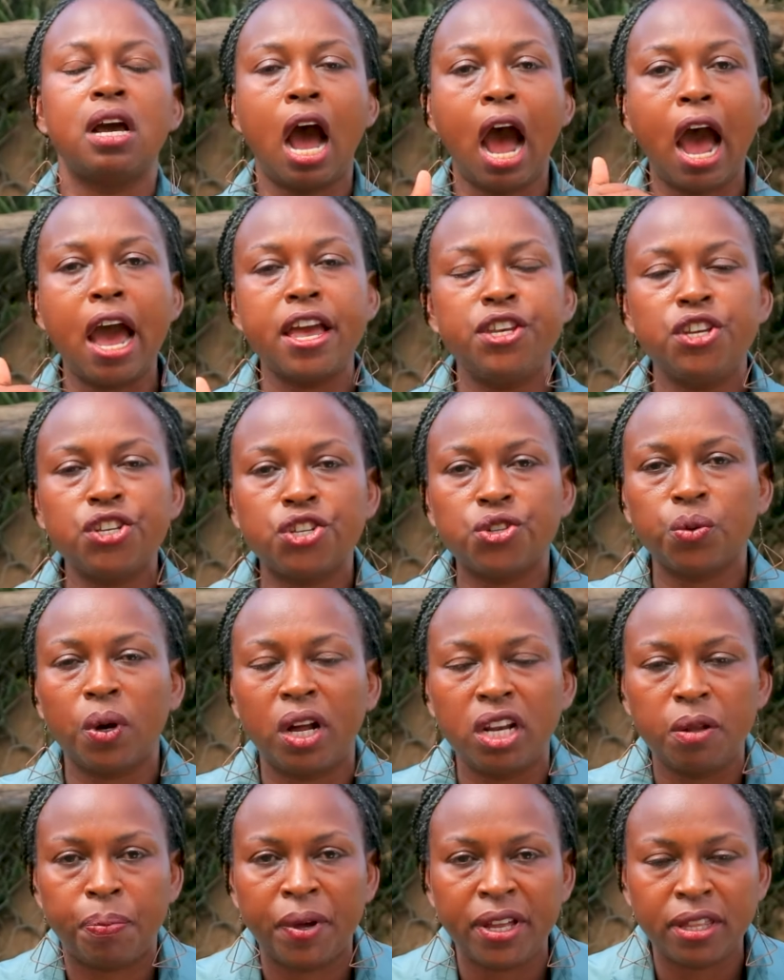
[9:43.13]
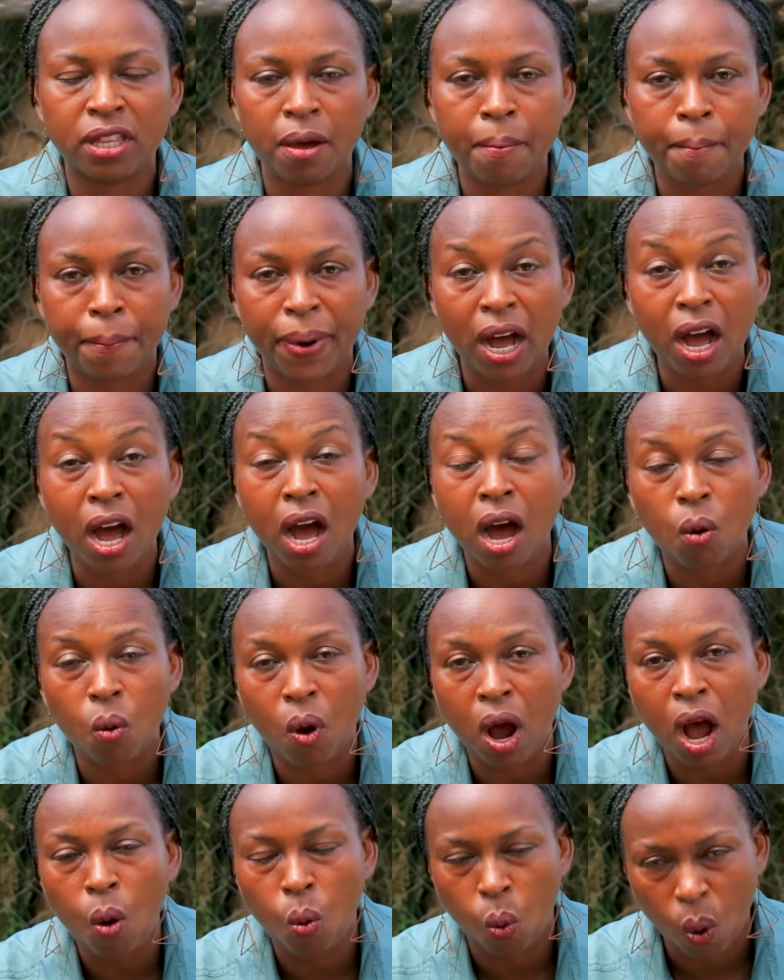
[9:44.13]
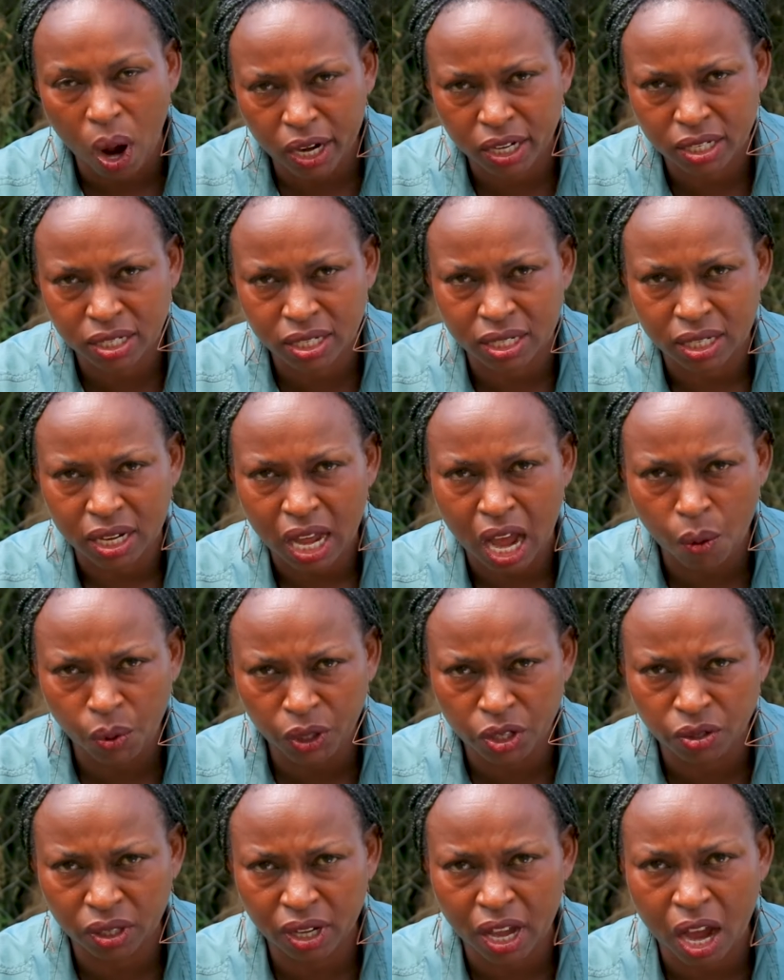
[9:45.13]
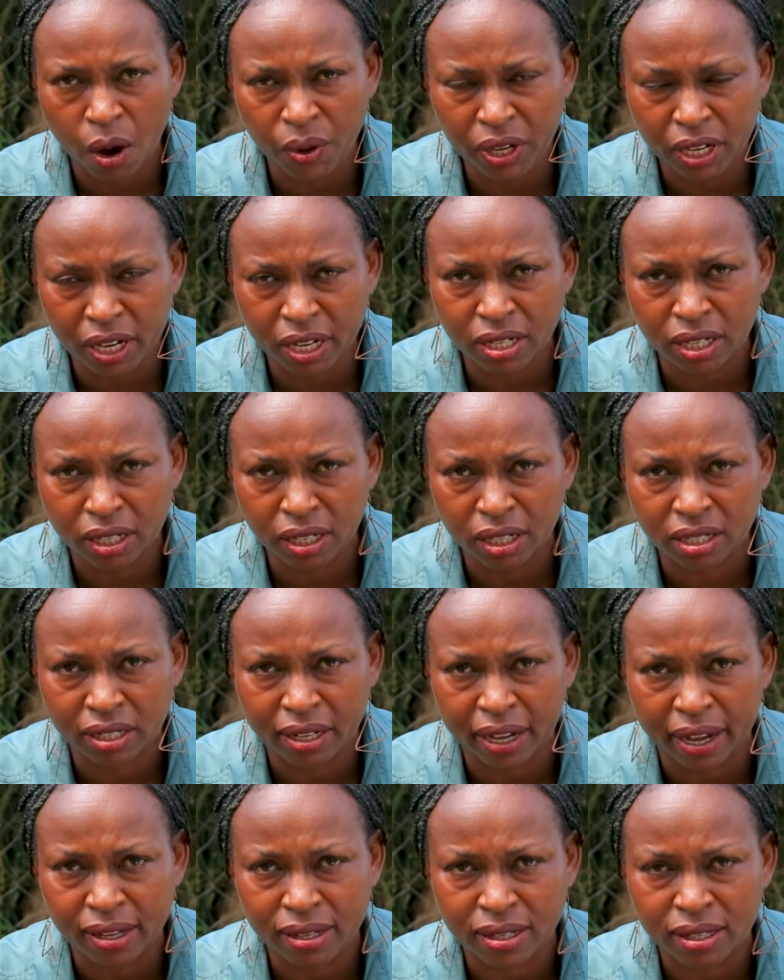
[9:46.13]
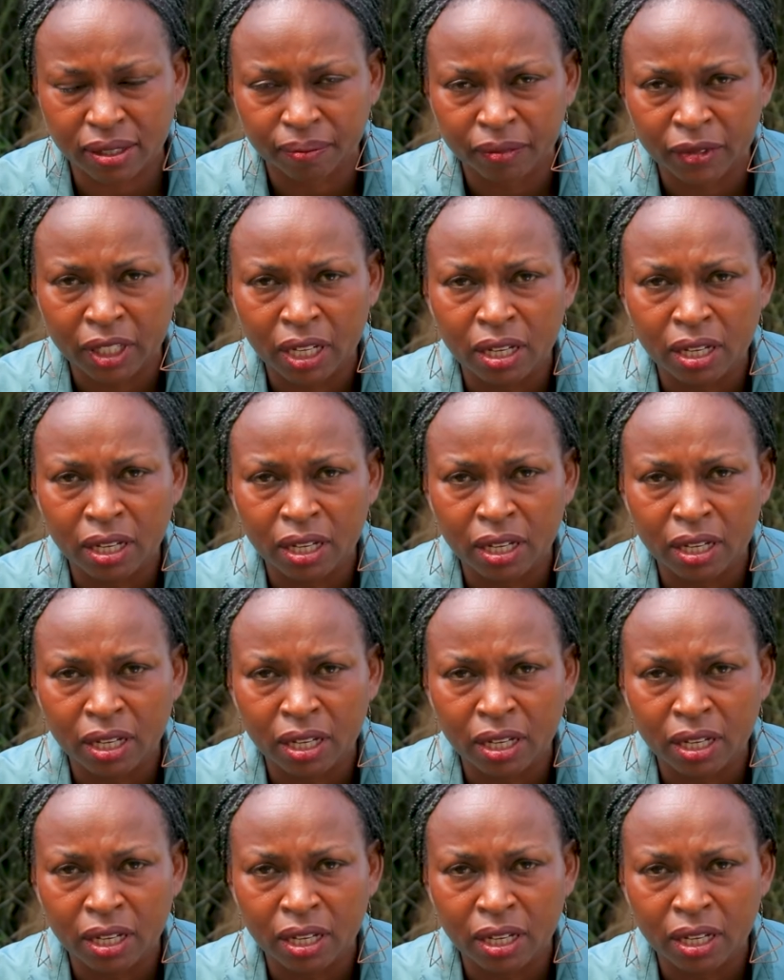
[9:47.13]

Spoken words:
I usually pay them per hour worked. Are we getting it, guys?